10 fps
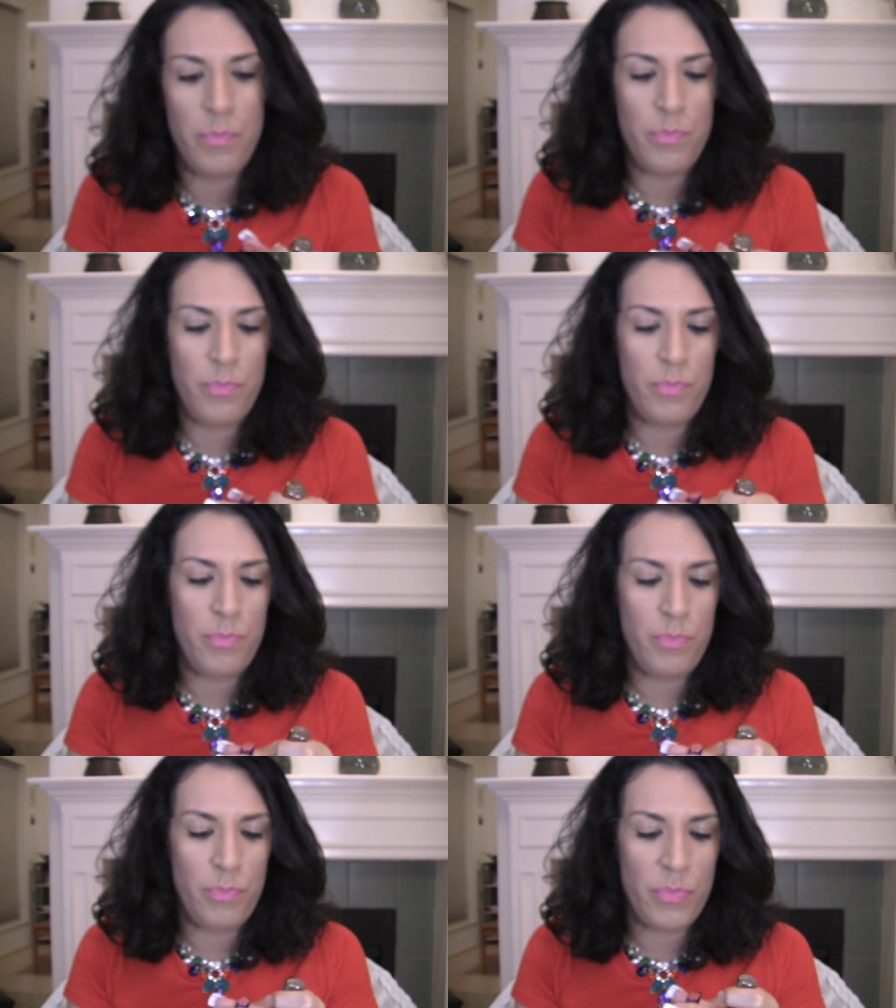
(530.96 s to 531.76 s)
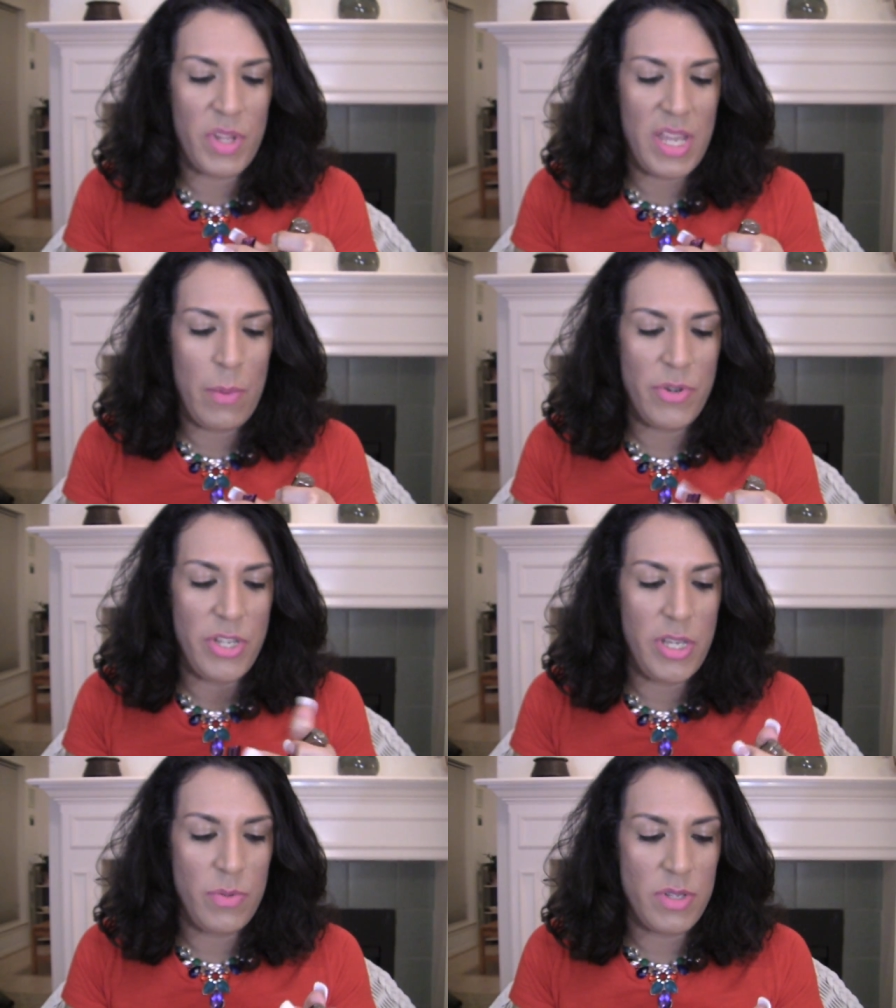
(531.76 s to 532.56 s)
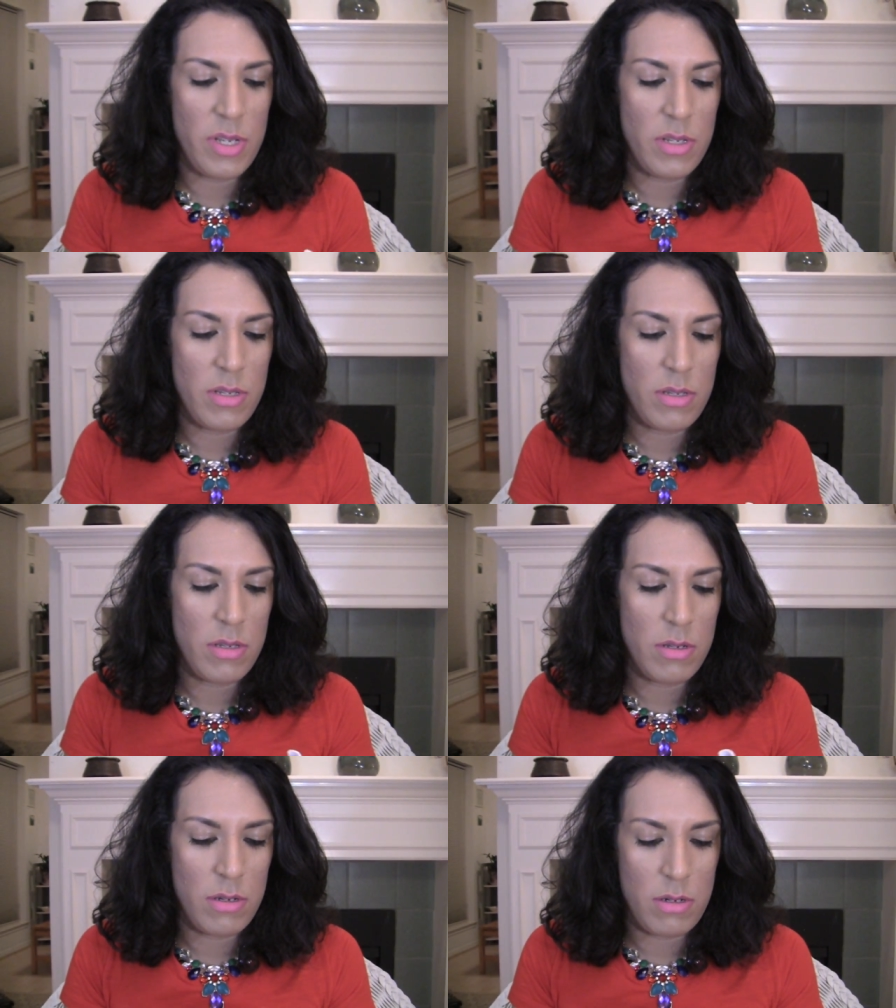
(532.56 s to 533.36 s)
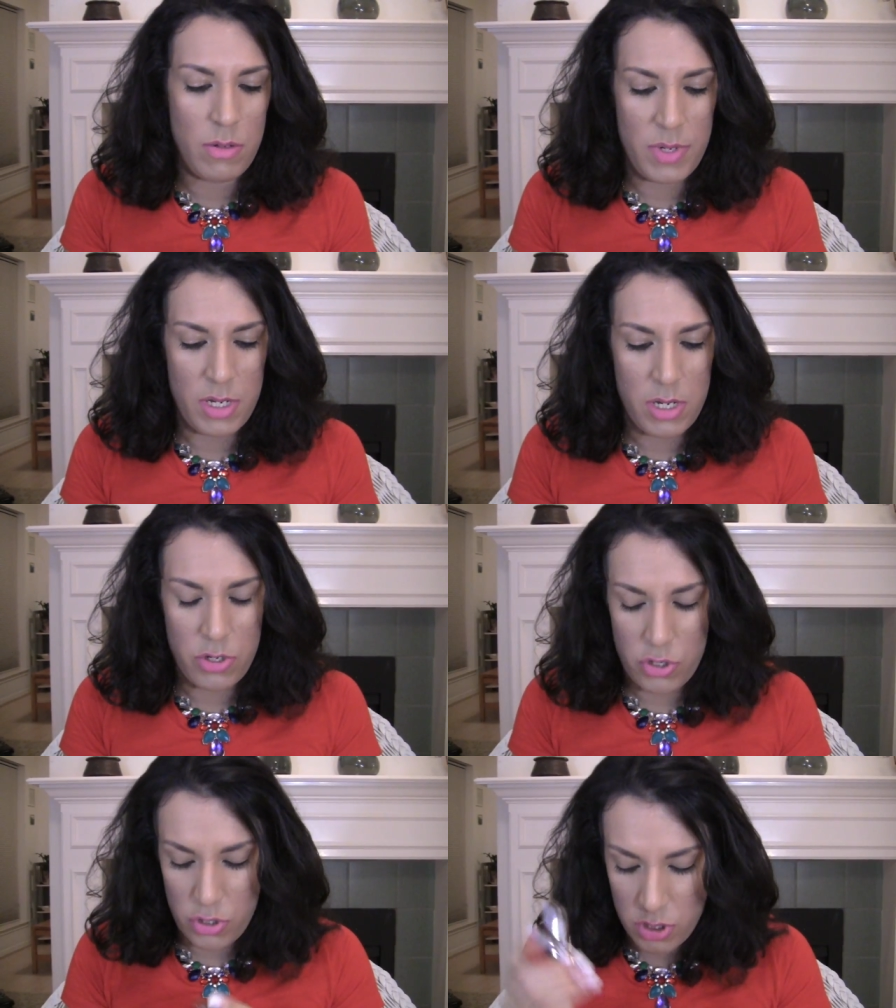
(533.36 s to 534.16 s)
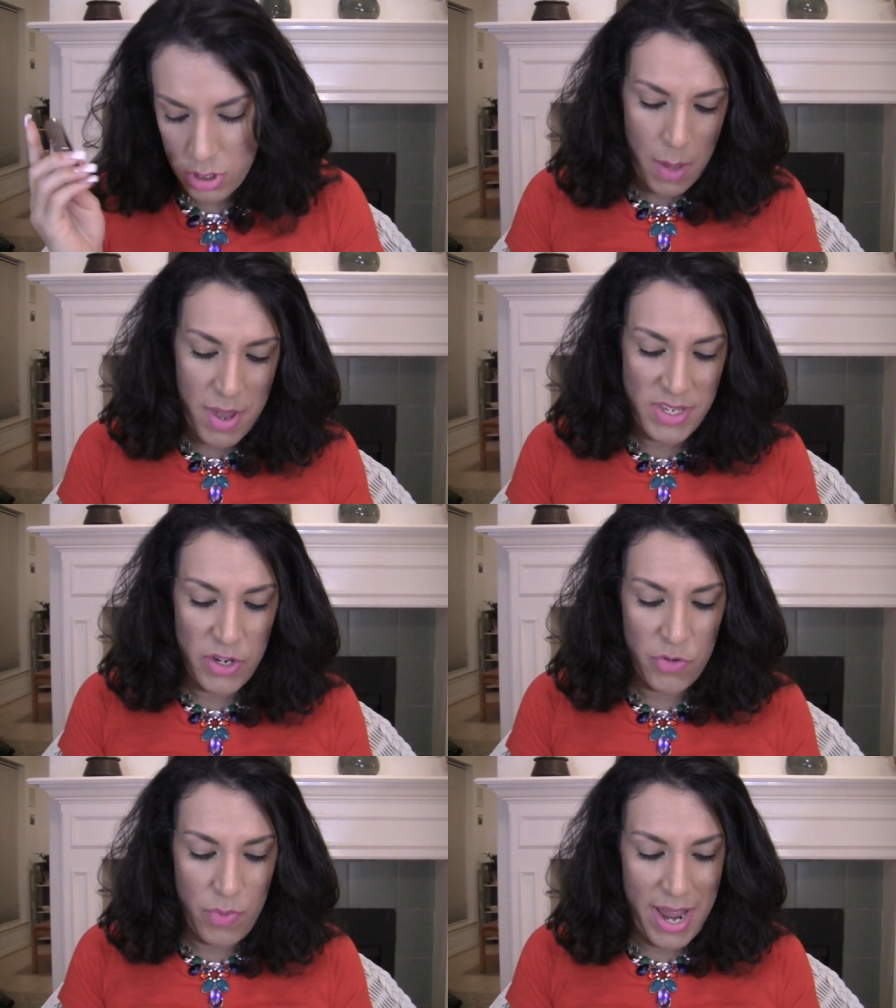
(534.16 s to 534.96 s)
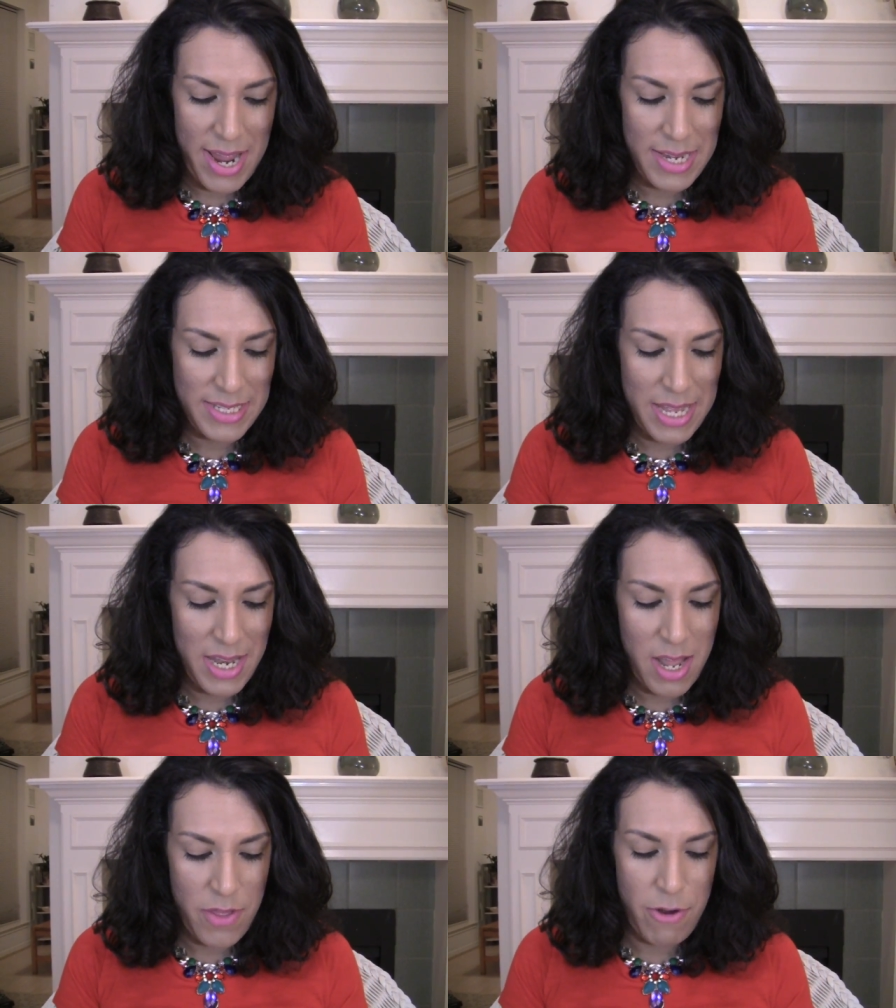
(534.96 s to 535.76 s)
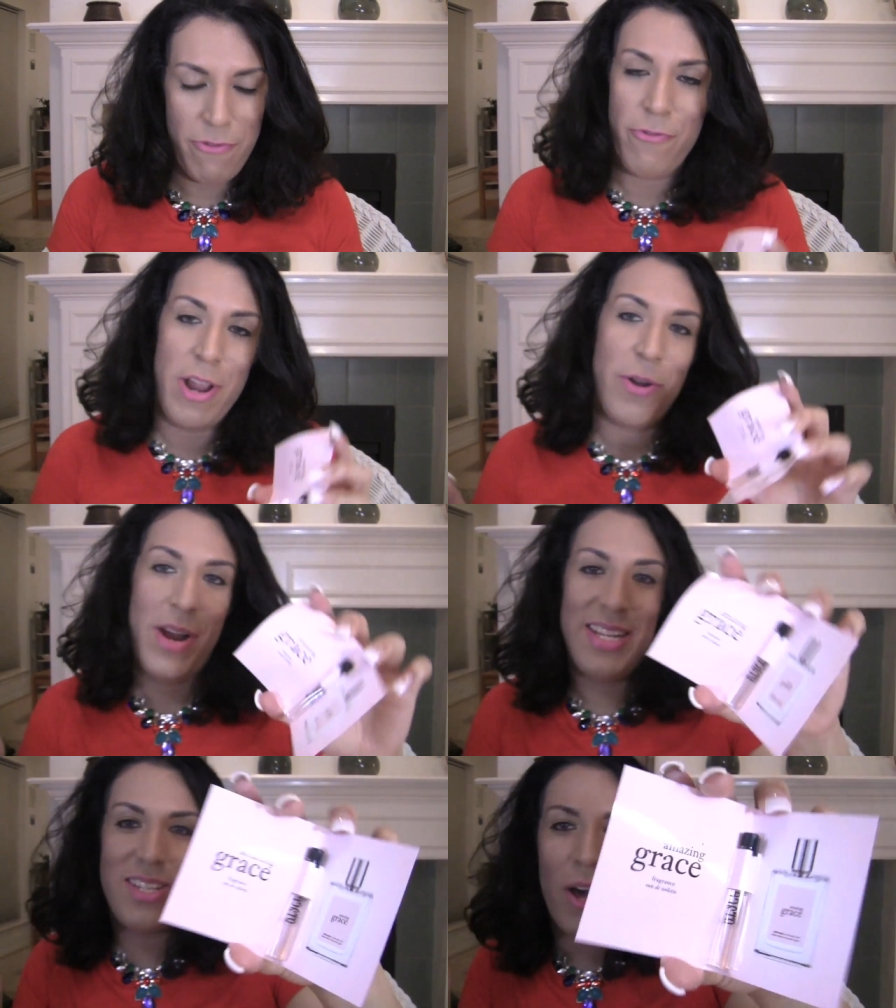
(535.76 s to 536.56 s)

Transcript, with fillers: Mmm, can't wait to use this. Oh my gosh. Amazing Grace, another fragrance